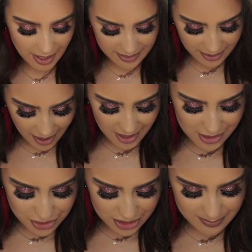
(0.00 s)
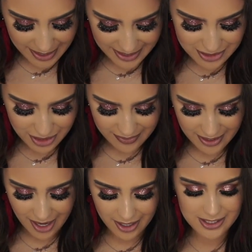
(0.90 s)
and the colors just make each other
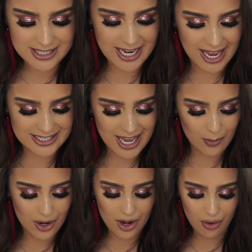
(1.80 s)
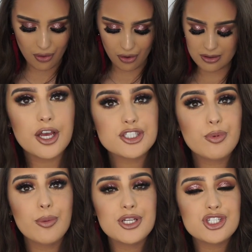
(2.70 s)
like stand out a lot i should
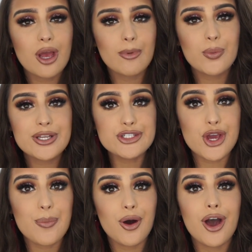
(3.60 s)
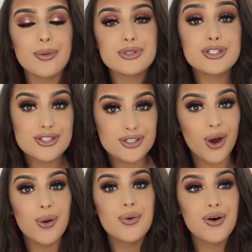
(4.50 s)
probably shut my window but i'm
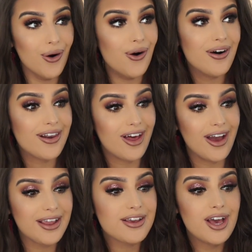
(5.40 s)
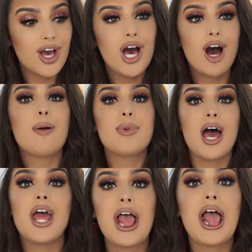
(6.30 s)
so hot like I'm like,